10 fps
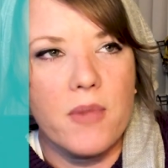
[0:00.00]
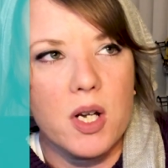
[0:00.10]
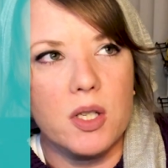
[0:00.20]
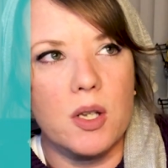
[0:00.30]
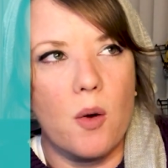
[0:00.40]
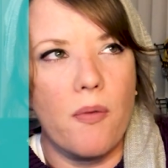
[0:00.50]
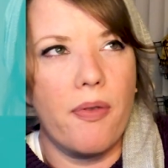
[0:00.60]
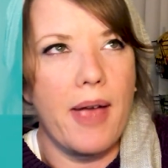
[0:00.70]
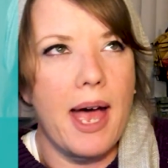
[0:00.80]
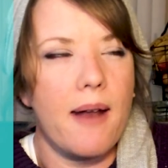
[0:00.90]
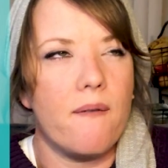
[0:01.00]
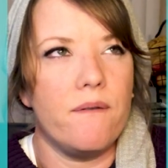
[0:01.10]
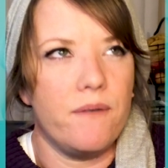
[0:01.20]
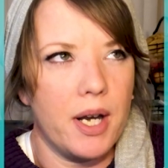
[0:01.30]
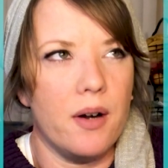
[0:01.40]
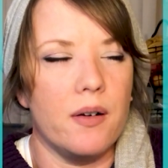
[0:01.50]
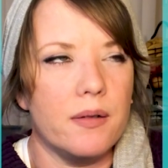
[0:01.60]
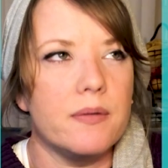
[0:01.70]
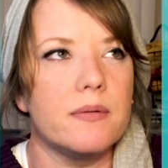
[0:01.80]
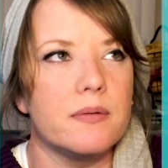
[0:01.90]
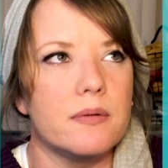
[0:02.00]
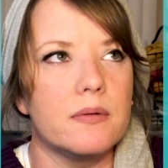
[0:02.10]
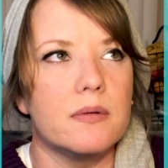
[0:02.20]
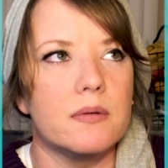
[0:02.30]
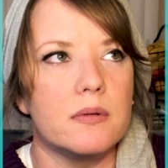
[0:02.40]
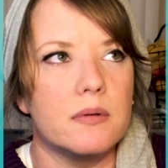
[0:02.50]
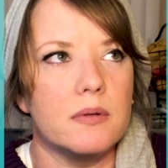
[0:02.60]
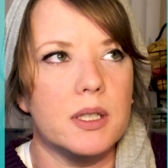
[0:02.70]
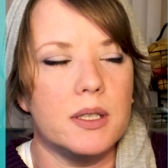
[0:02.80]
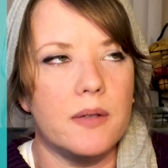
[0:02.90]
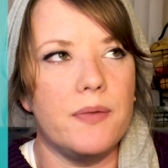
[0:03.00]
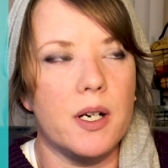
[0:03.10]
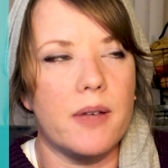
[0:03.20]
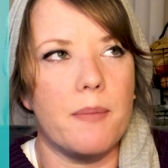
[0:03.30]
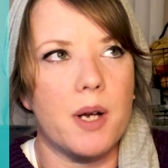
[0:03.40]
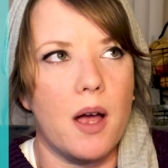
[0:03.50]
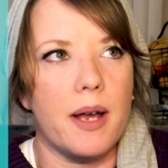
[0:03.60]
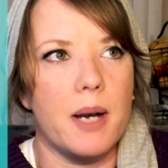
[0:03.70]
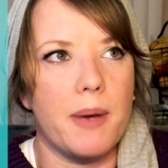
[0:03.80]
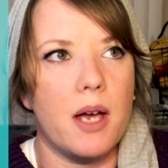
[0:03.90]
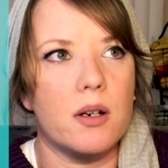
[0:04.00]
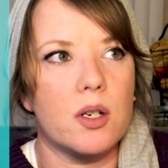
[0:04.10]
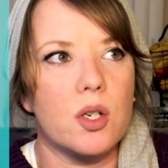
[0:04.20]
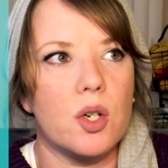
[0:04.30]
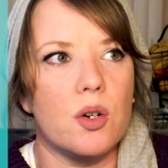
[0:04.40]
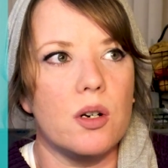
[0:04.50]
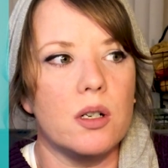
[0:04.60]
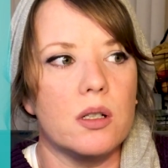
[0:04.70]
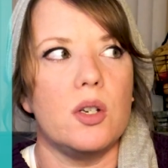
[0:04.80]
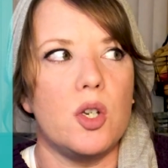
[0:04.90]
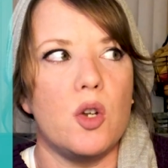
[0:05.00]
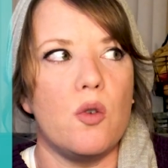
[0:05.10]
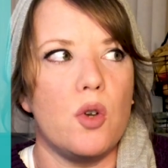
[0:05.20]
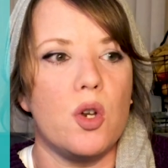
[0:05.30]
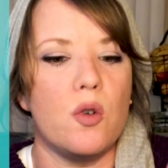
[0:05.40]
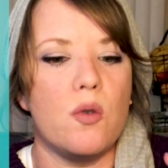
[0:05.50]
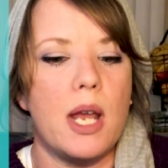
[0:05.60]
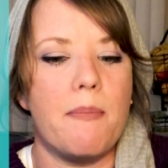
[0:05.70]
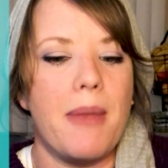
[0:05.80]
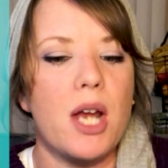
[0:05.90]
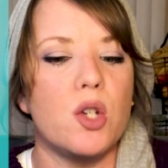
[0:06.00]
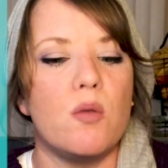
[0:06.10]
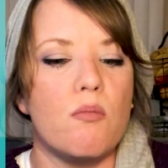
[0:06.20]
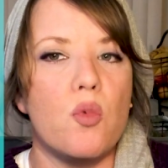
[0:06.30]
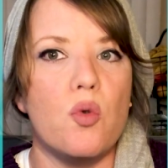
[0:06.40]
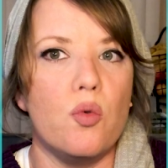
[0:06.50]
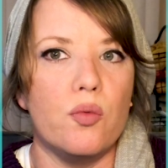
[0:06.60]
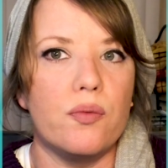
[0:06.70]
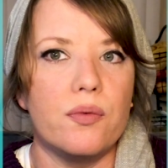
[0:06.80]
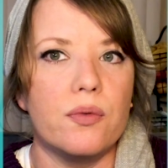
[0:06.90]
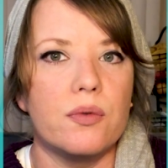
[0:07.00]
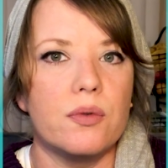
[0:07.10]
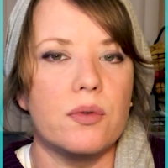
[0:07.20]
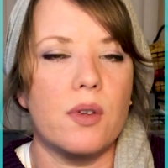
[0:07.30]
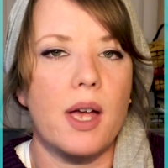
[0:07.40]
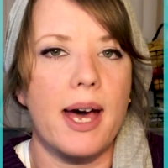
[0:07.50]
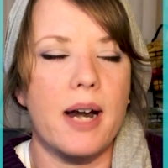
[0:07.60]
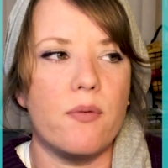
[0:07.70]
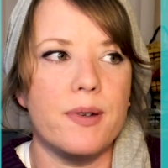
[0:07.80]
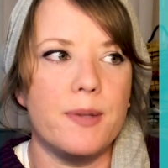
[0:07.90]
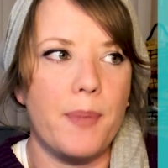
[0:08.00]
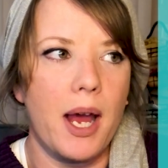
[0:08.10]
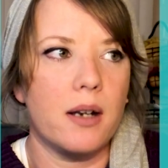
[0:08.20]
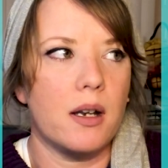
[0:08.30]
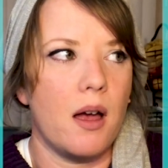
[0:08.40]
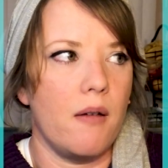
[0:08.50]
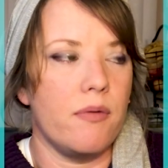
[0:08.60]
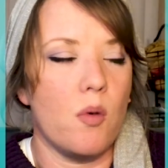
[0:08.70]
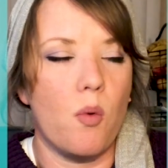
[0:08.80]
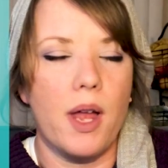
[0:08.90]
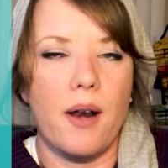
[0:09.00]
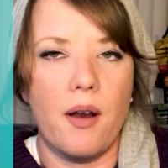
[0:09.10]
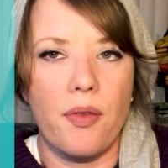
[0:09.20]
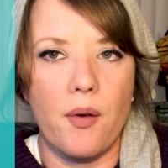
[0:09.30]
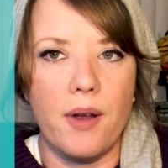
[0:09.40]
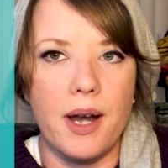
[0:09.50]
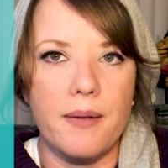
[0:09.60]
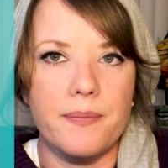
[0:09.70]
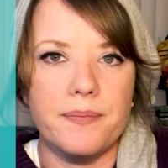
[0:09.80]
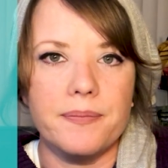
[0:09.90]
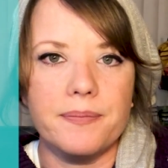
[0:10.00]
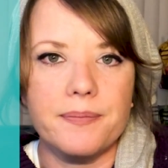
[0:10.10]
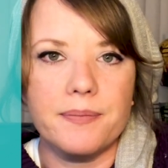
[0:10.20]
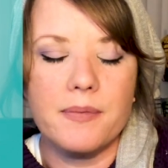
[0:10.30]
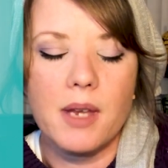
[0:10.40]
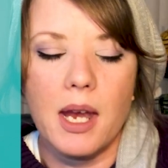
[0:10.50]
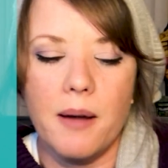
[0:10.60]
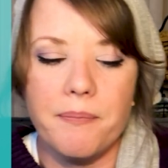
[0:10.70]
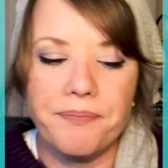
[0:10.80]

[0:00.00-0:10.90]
So that fear is the fear that I'm talking about. It makes you move out of respect of the one in authority. Okay.